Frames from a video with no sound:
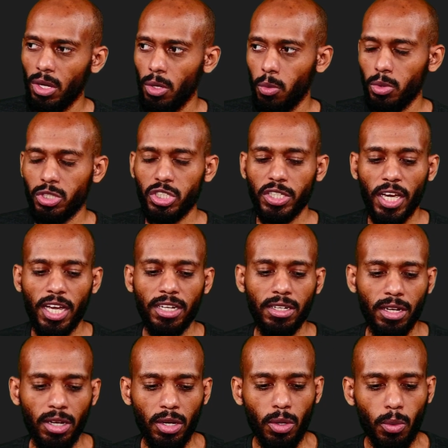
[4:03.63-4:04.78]
which can
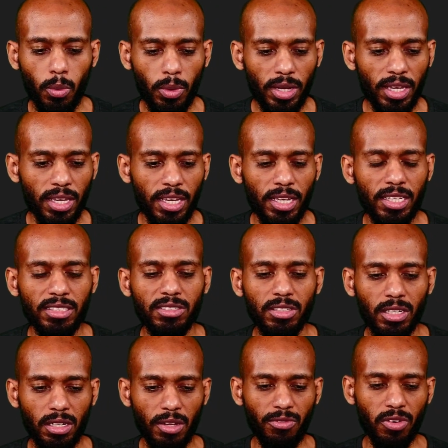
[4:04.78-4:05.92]
we
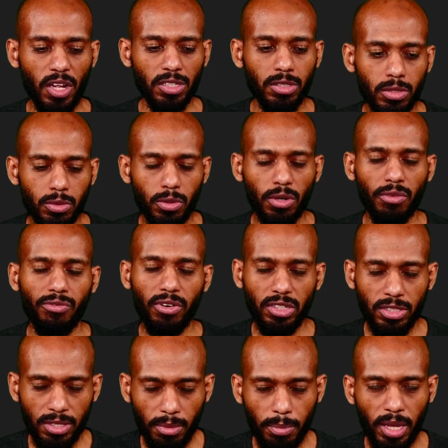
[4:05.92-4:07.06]
tell Flutter to refresh
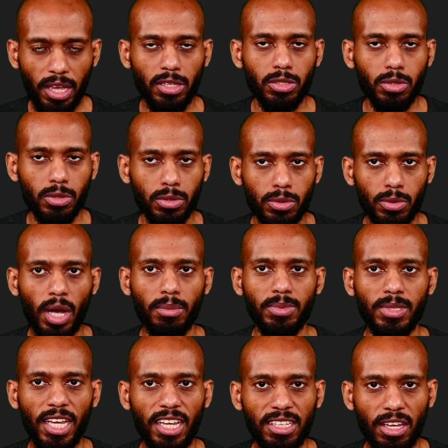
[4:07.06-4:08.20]
the page or to
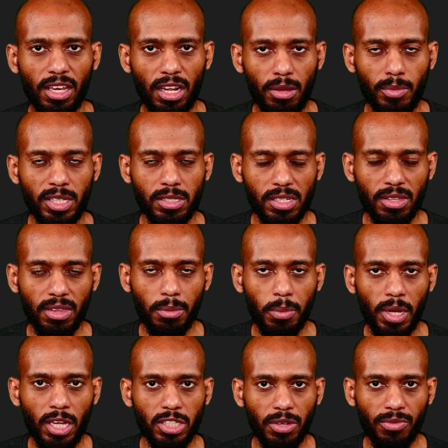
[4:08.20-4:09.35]
update the elements in the
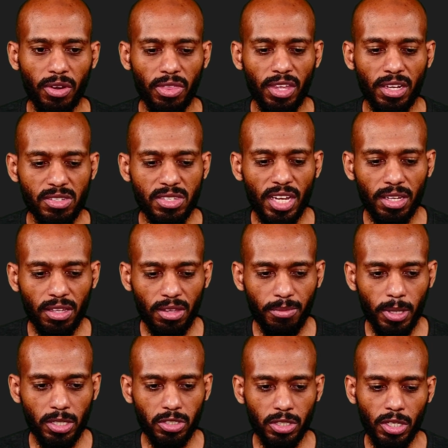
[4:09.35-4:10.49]
page, everything inside the
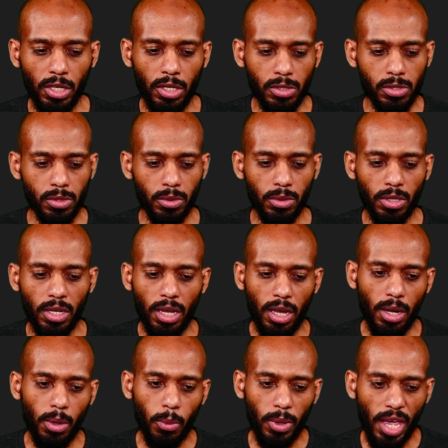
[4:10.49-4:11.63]
page. So
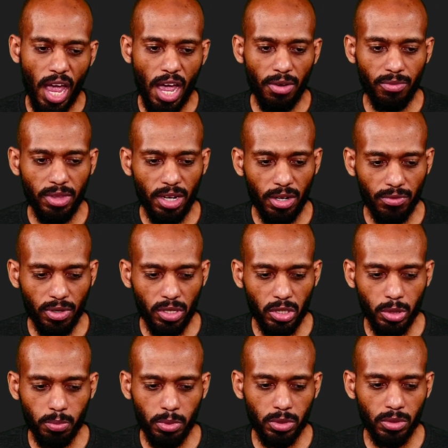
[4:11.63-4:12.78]
we have the refresh
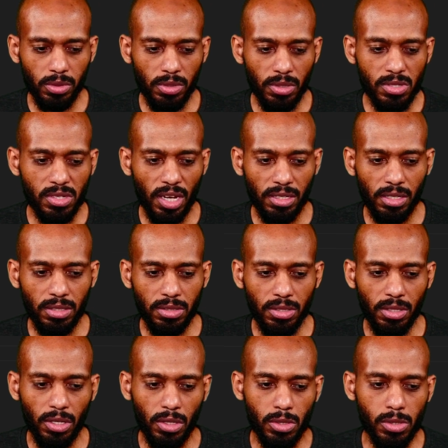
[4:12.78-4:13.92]
button inside it.
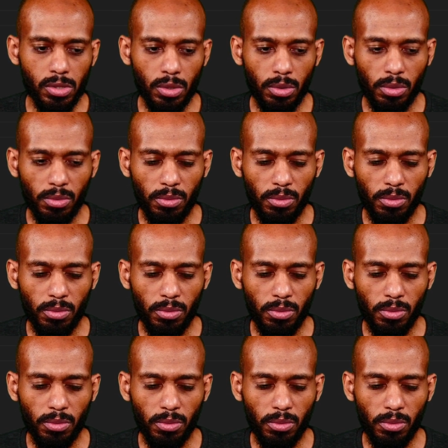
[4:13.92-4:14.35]
So